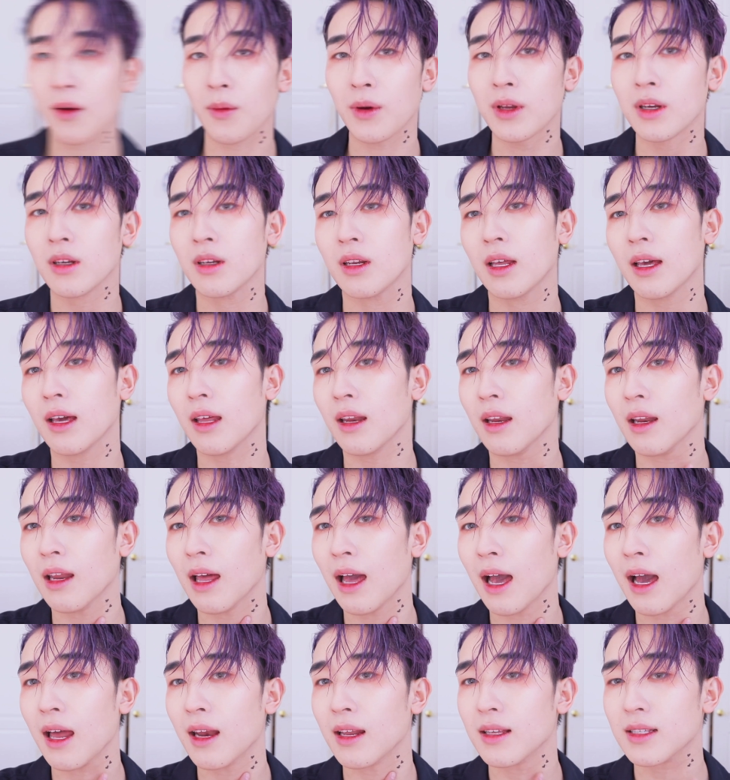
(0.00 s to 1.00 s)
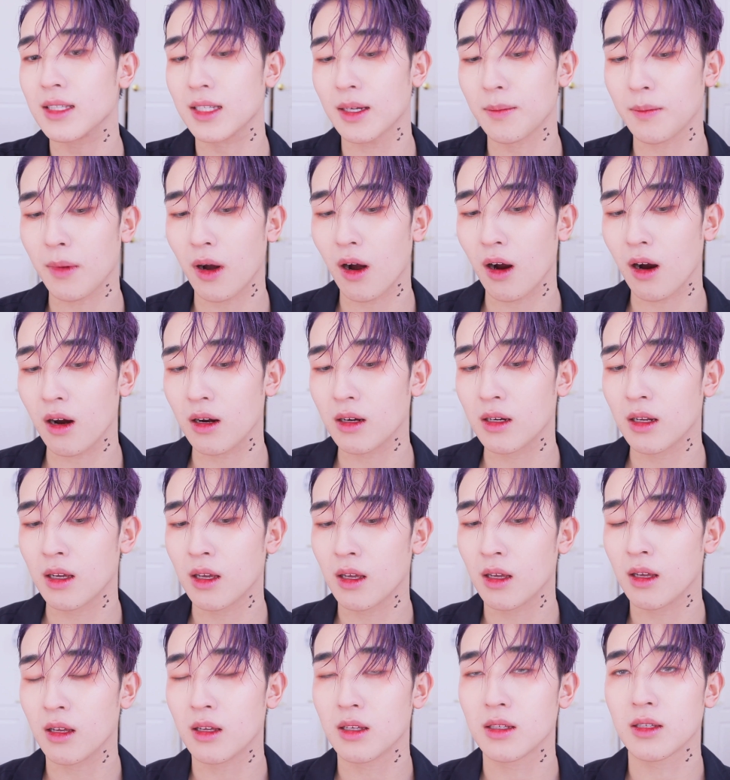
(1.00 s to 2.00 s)
went ahead and added some heart
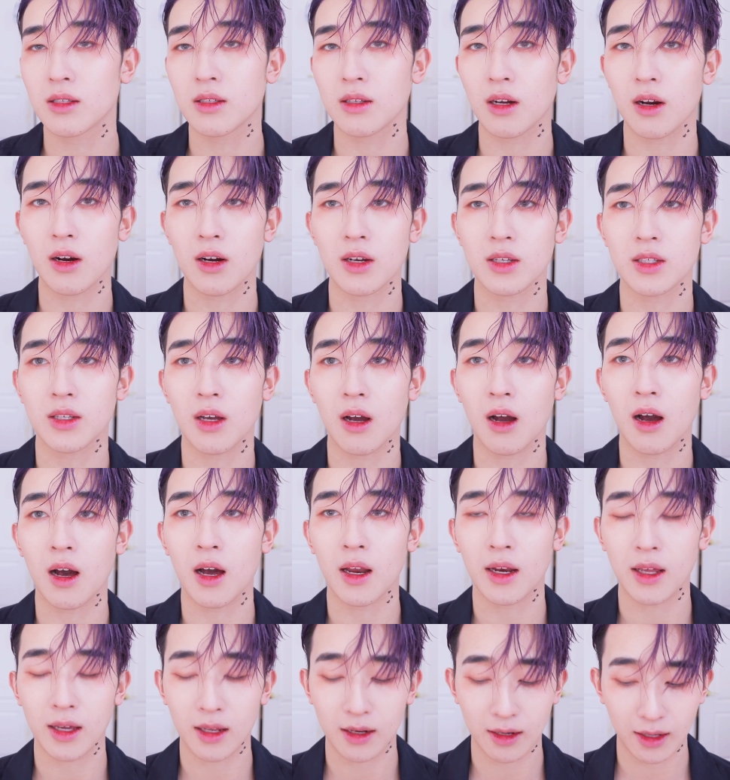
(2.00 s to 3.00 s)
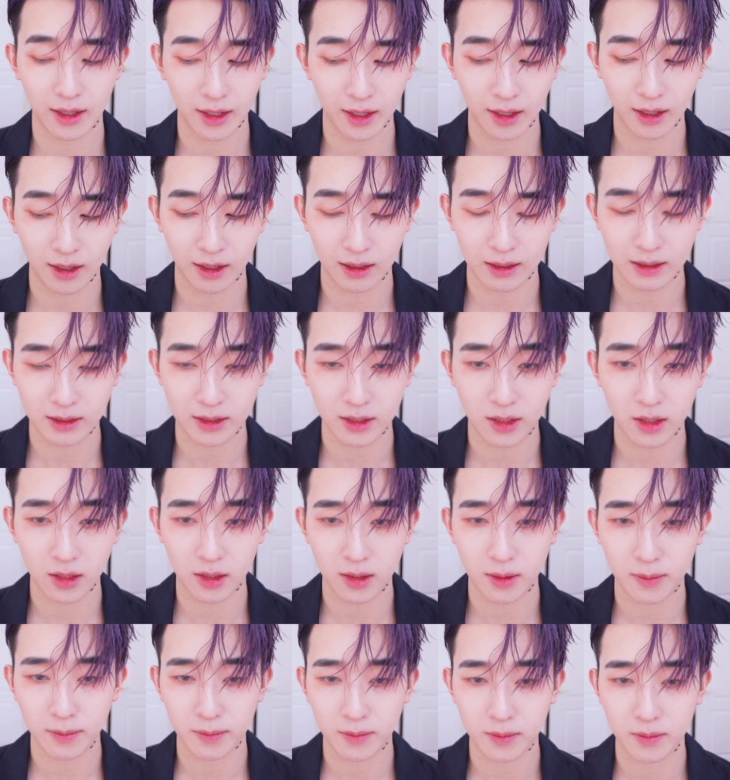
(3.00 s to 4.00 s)
stars on it, and
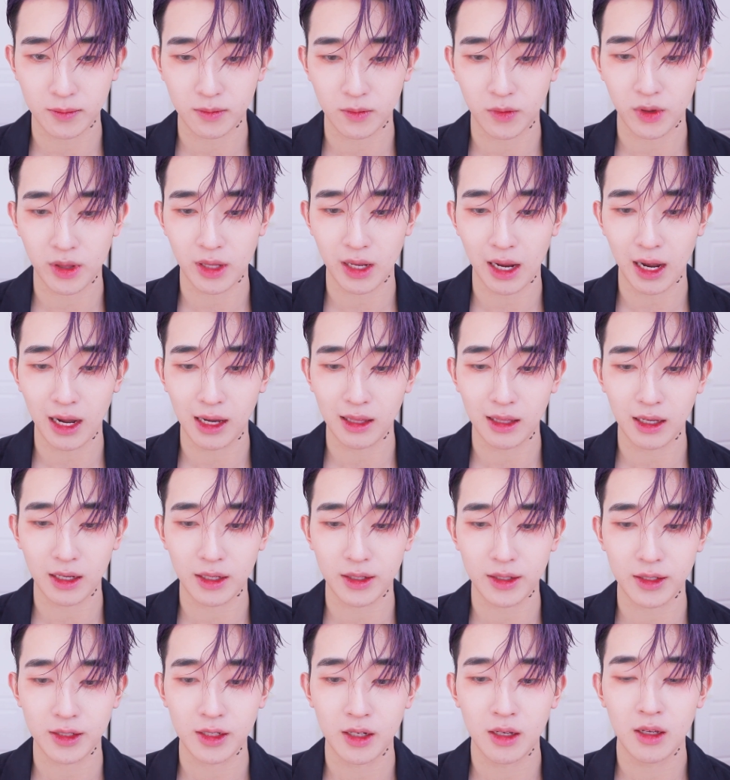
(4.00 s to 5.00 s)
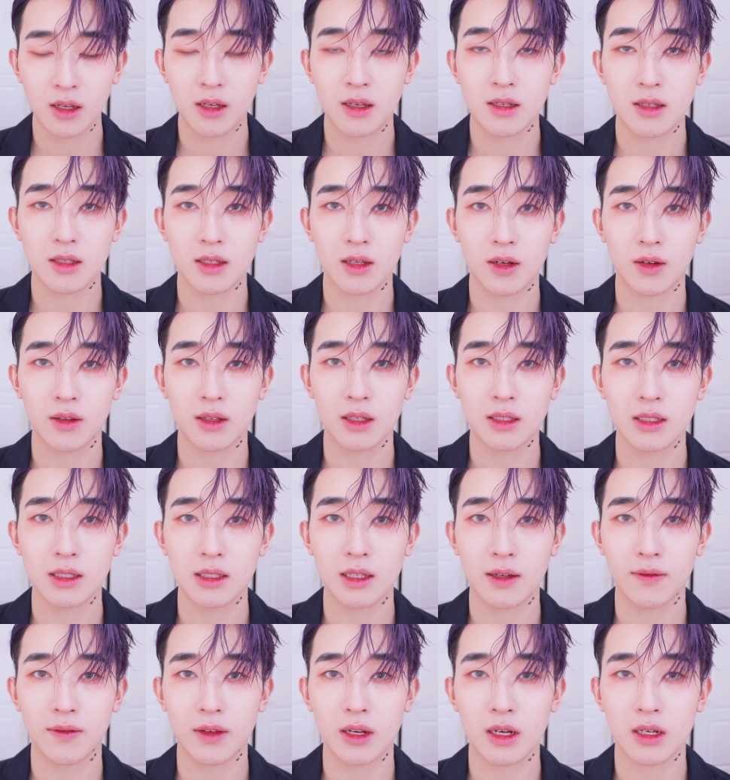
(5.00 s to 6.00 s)
with the eyeliner. So this is
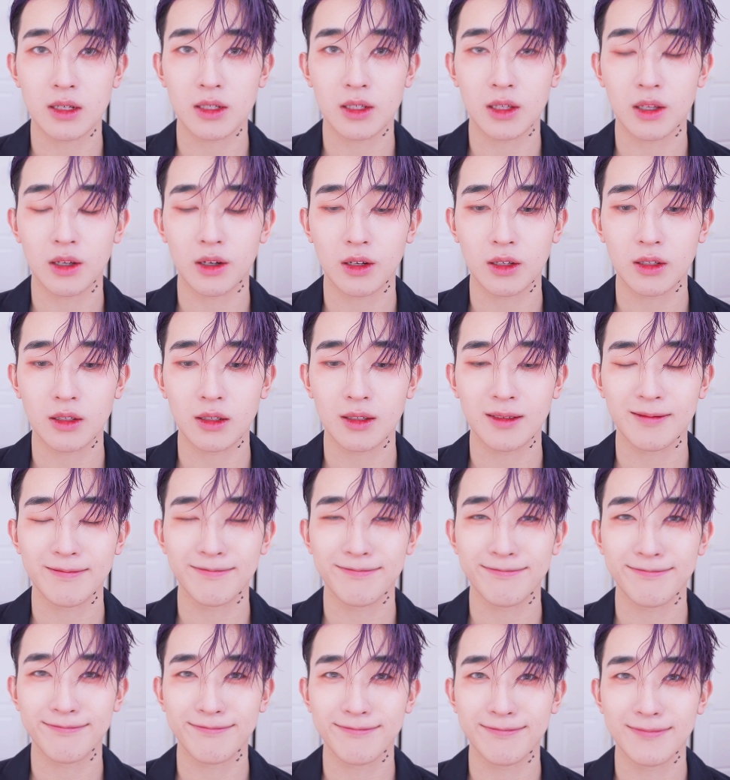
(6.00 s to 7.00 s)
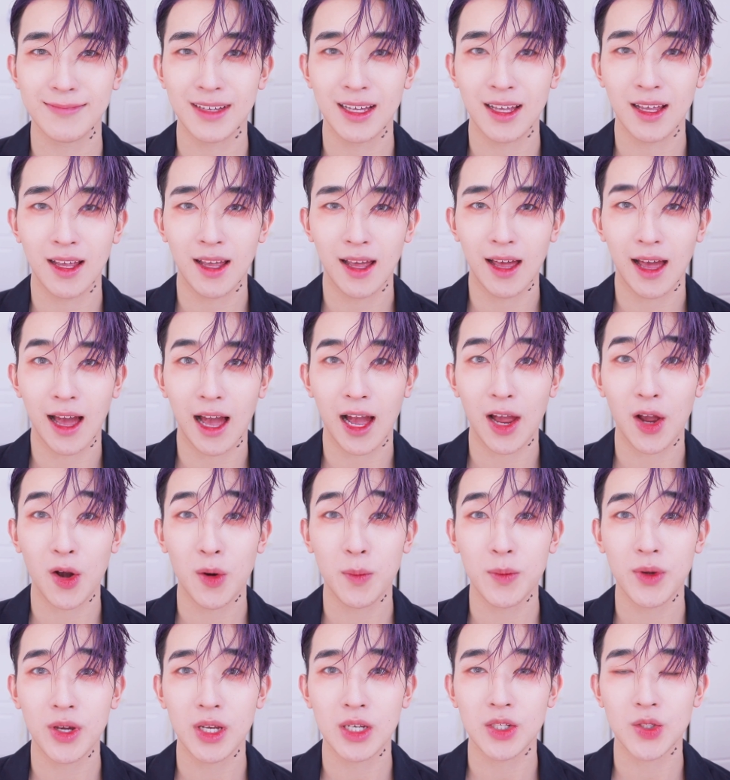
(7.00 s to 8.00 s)
the finished look. I
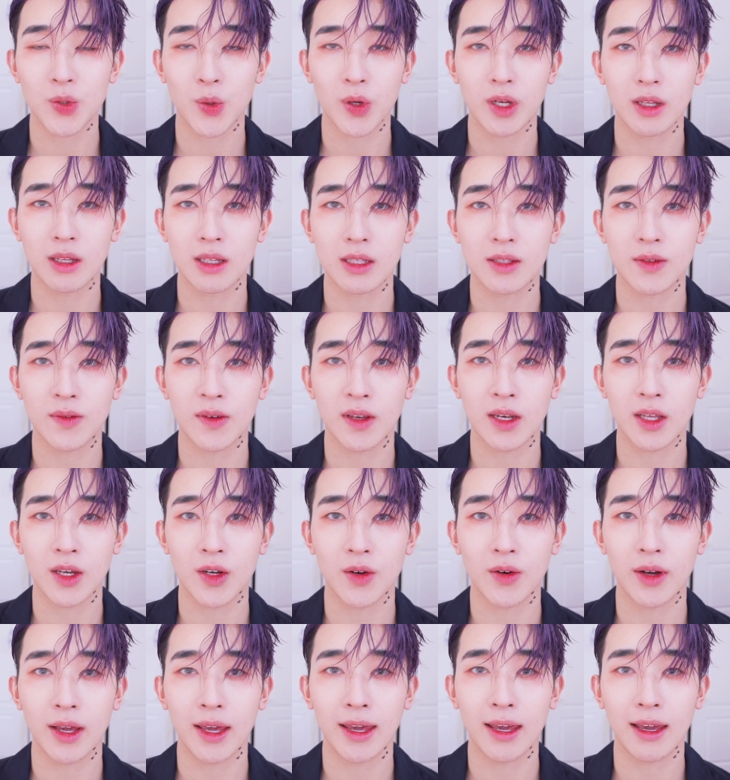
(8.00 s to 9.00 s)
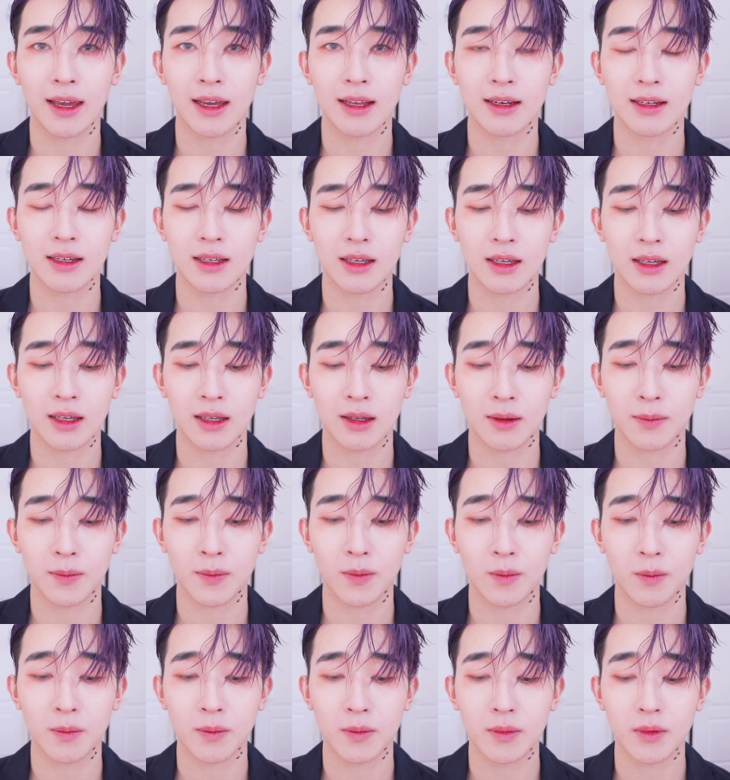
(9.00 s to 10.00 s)
hope you enjoyed this video,
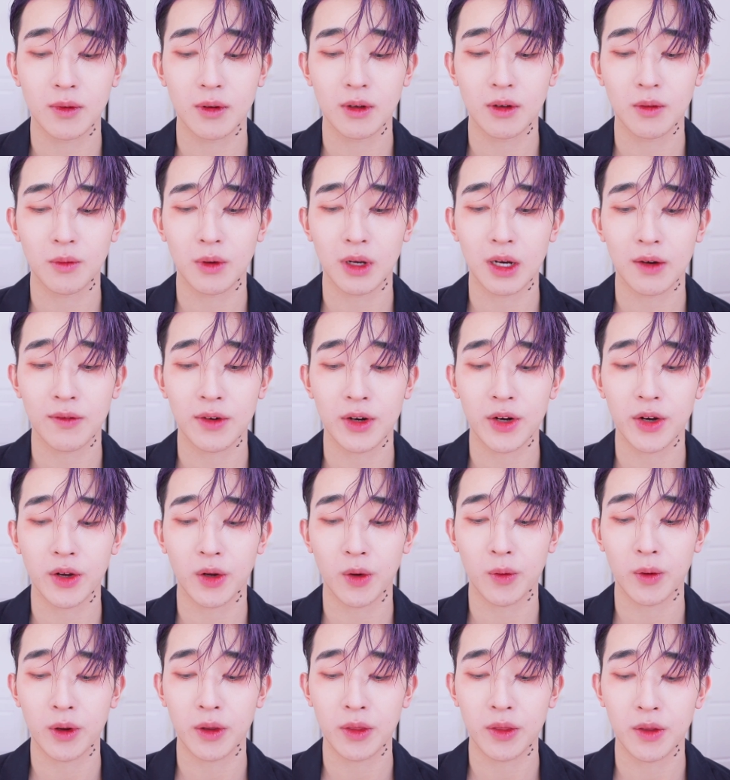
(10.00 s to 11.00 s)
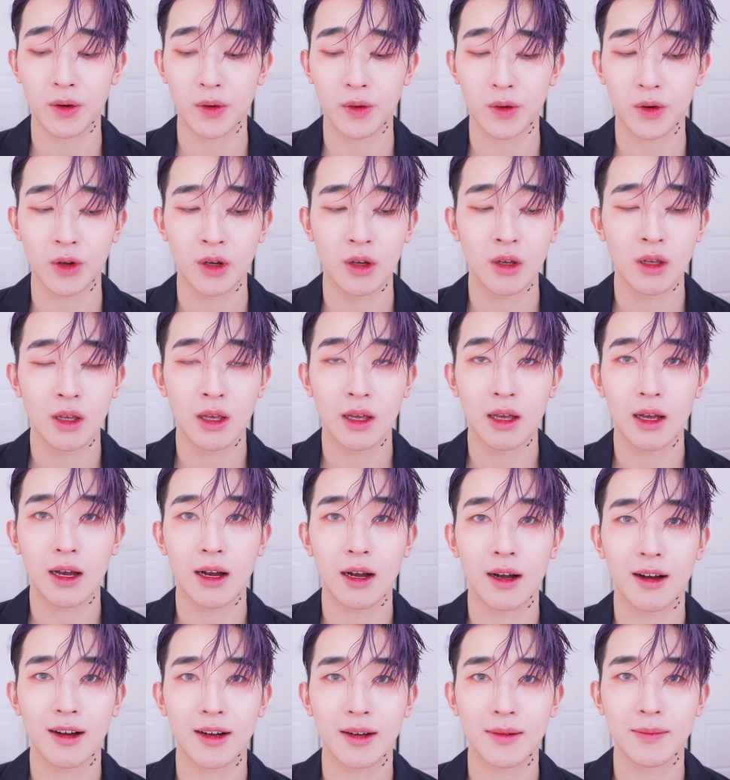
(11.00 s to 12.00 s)
and whatever you're going through,
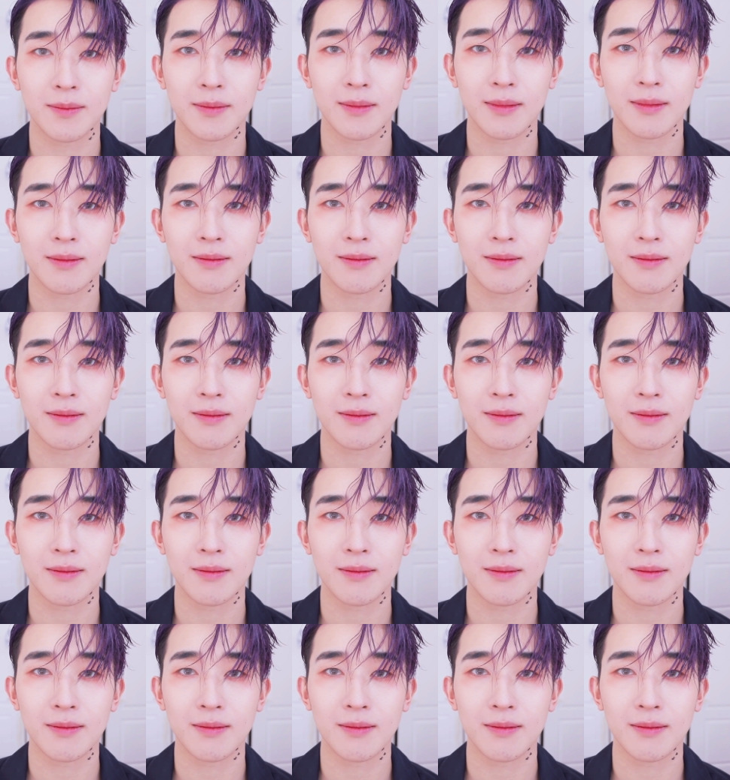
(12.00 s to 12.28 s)
I